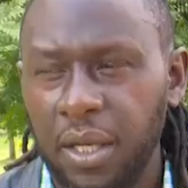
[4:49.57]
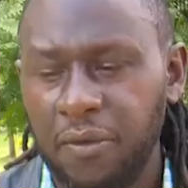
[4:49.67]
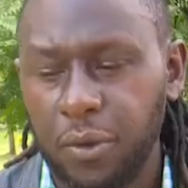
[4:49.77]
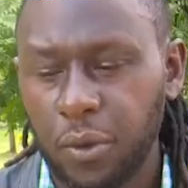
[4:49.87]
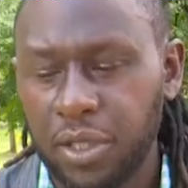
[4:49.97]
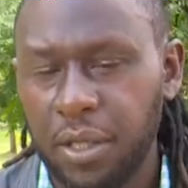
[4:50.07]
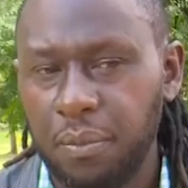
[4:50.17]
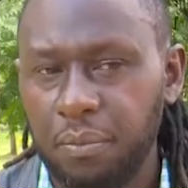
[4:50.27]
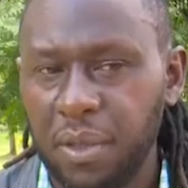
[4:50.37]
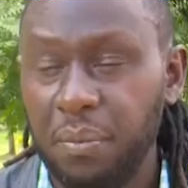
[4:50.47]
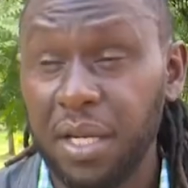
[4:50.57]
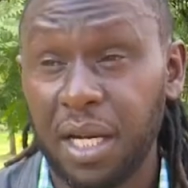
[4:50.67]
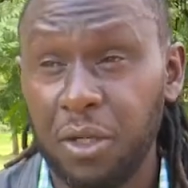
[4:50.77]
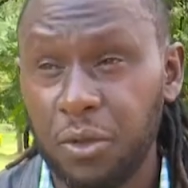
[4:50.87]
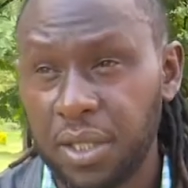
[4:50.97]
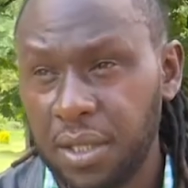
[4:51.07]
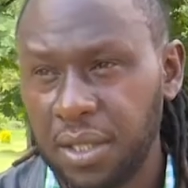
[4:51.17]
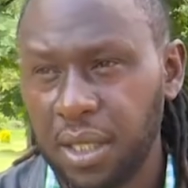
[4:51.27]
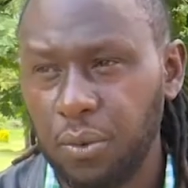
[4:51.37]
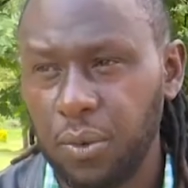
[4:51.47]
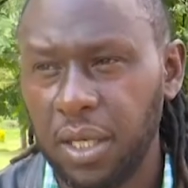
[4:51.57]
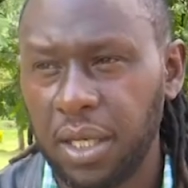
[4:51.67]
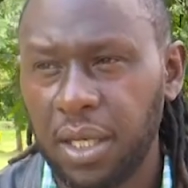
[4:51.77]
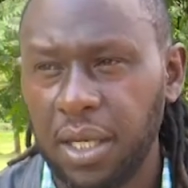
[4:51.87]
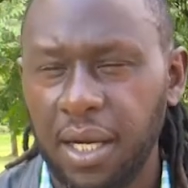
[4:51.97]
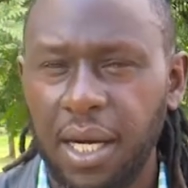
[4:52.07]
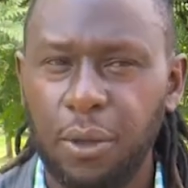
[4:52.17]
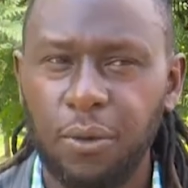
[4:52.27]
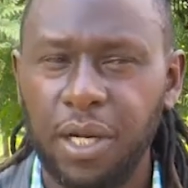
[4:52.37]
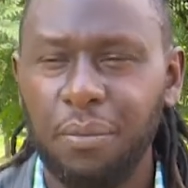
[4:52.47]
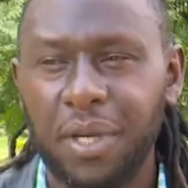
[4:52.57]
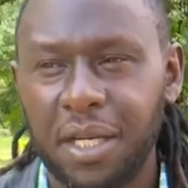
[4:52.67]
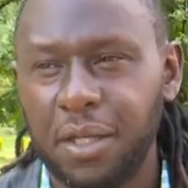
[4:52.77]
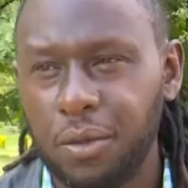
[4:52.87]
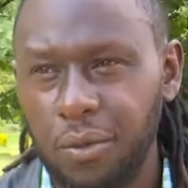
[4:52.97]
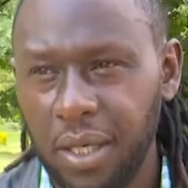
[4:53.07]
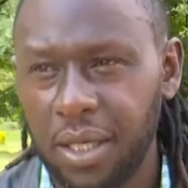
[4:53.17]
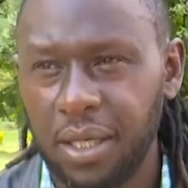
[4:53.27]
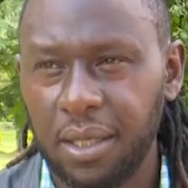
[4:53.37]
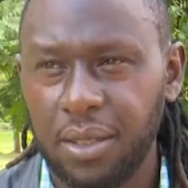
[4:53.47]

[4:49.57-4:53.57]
if it wasn't me being a nuisance at work, I wouldn't make it to work.